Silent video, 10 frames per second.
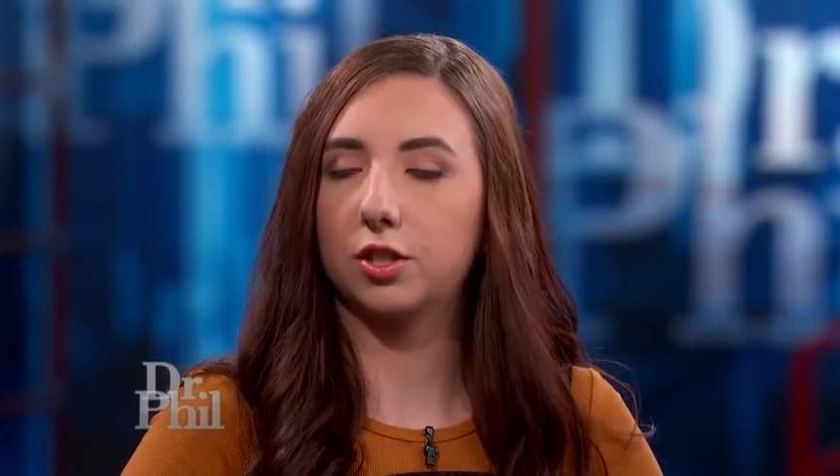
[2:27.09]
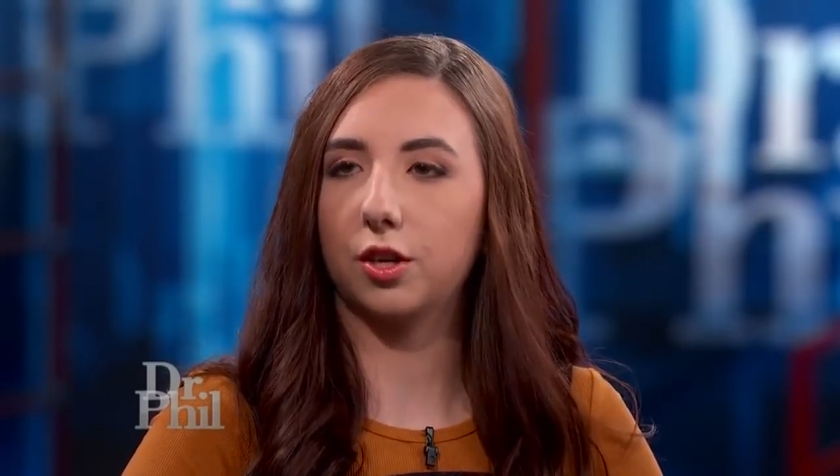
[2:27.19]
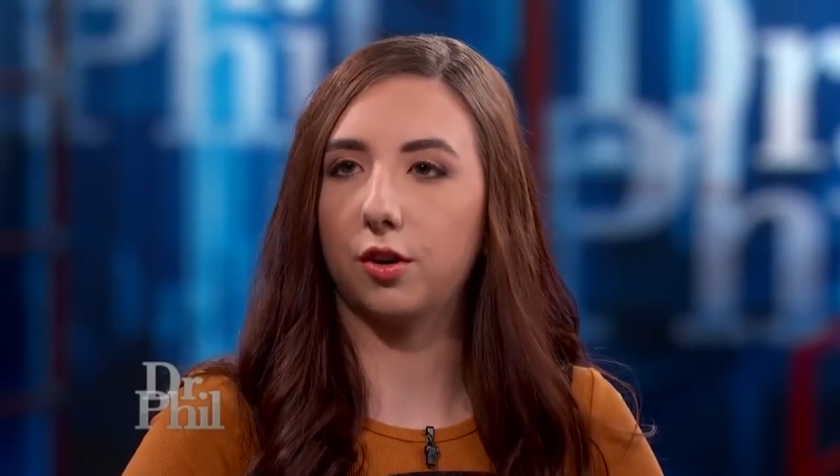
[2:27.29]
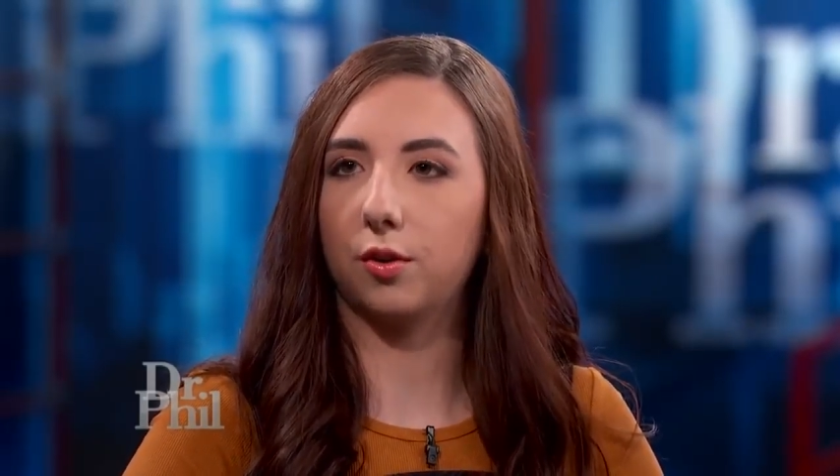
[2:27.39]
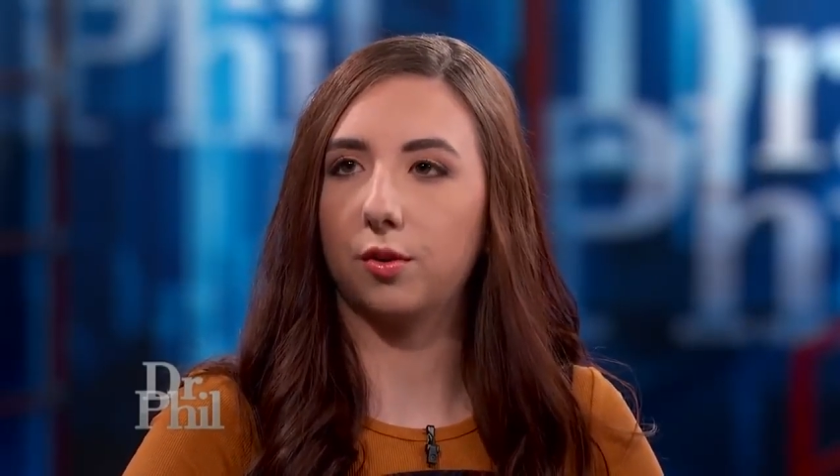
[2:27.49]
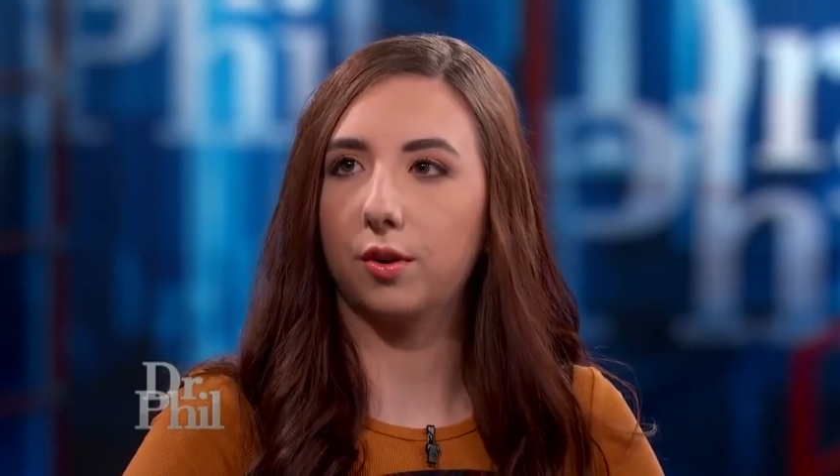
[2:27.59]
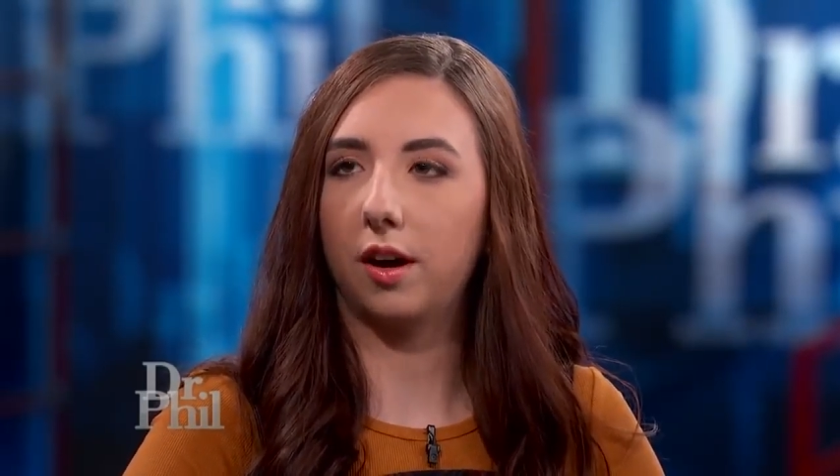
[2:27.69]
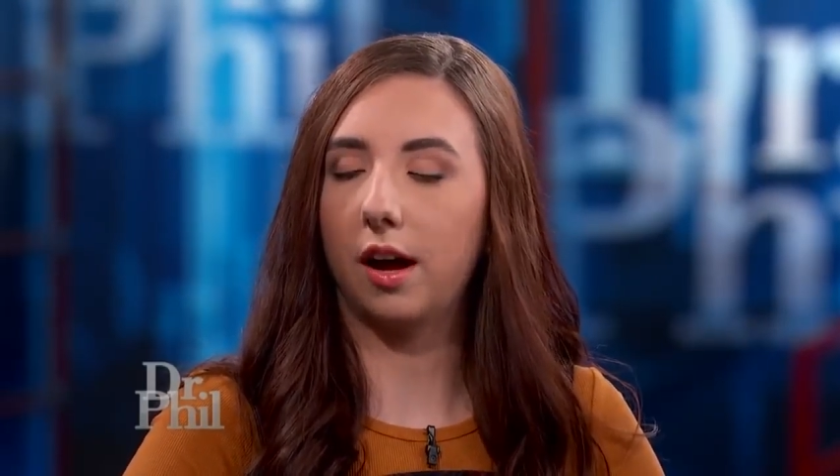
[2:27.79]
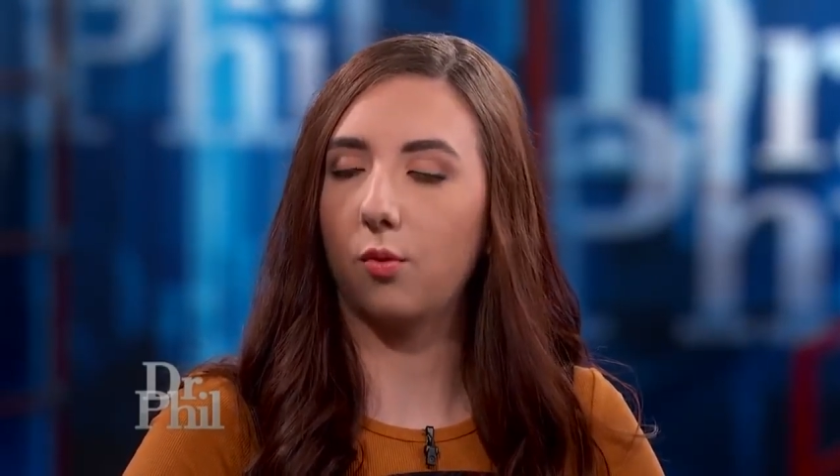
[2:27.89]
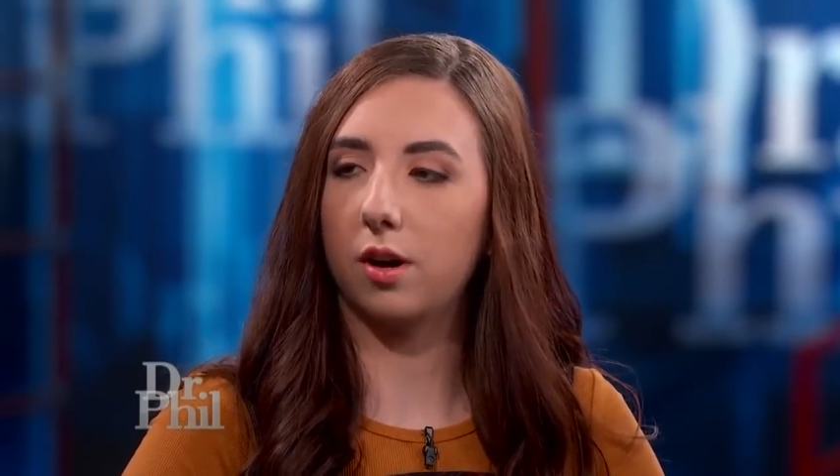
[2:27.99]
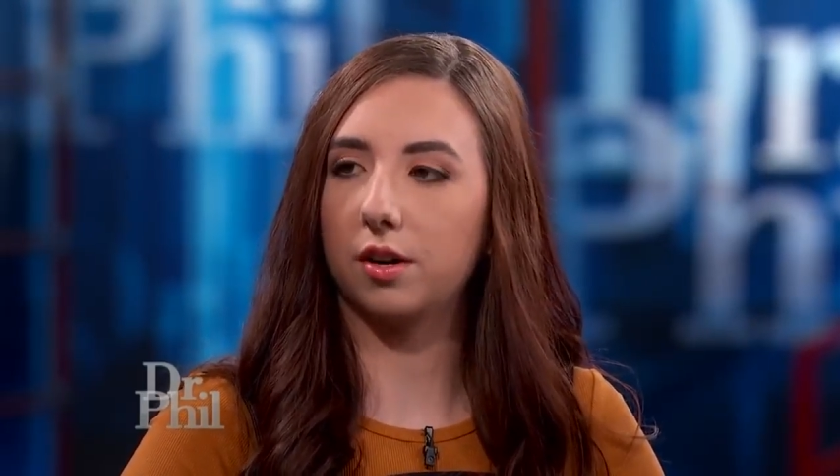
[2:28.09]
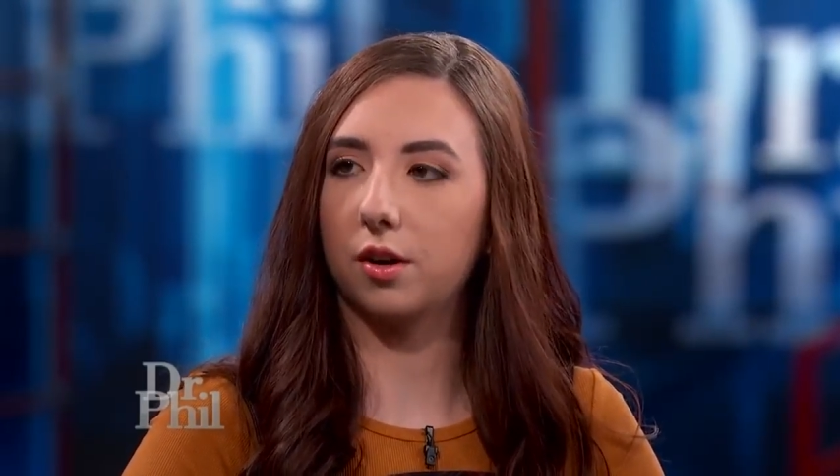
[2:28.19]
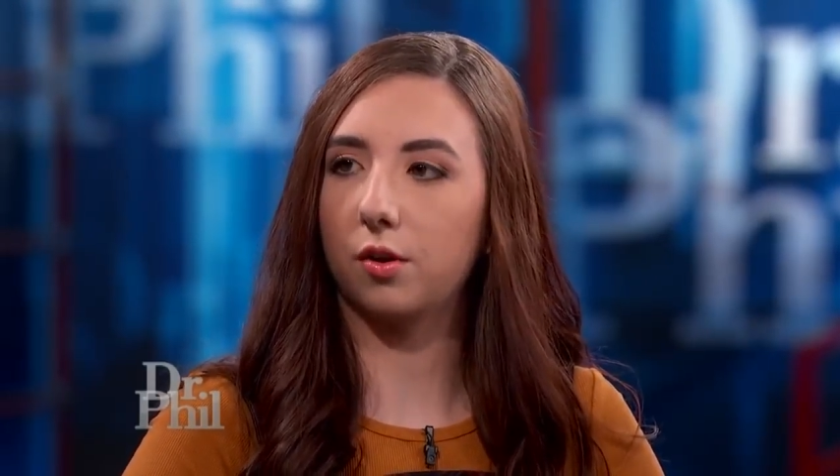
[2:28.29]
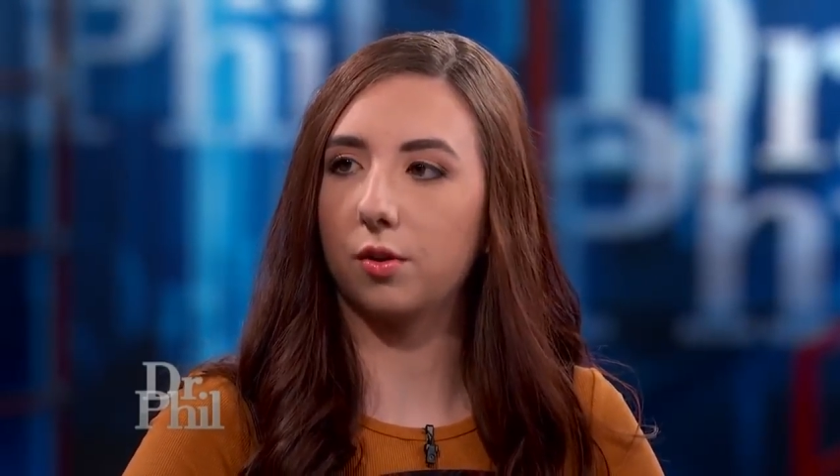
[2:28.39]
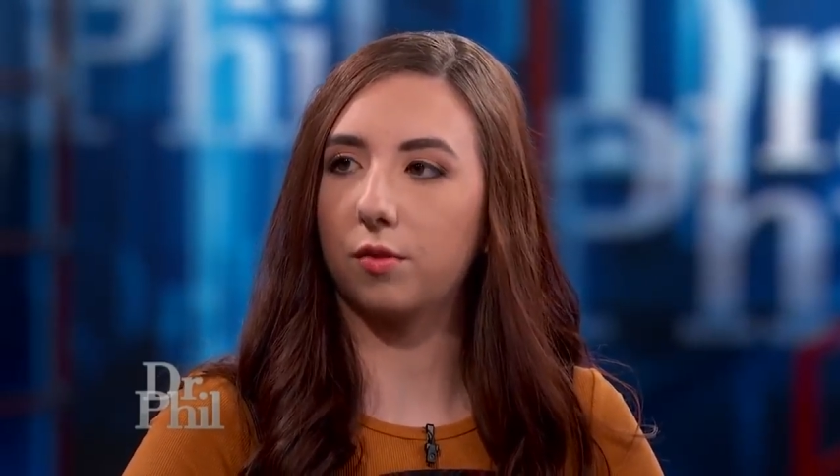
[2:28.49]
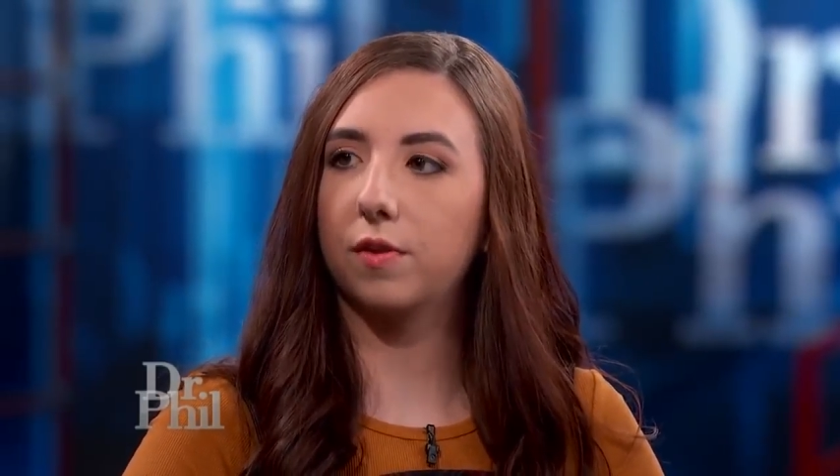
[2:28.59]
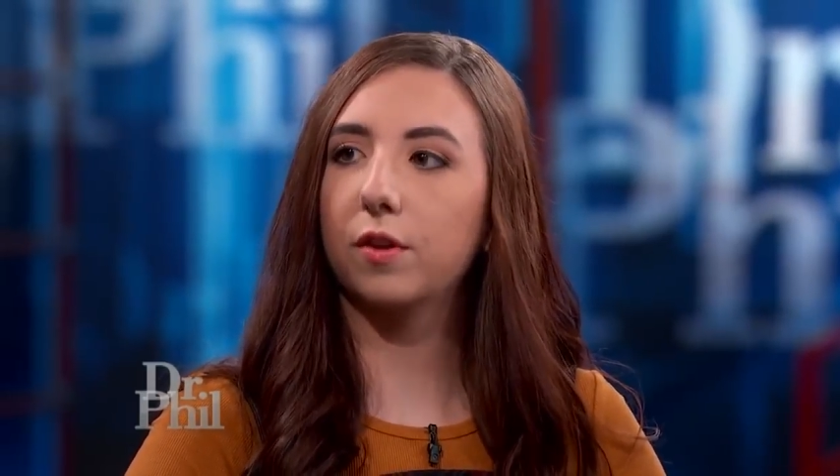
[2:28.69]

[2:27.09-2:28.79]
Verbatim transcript: So I wanted to go to a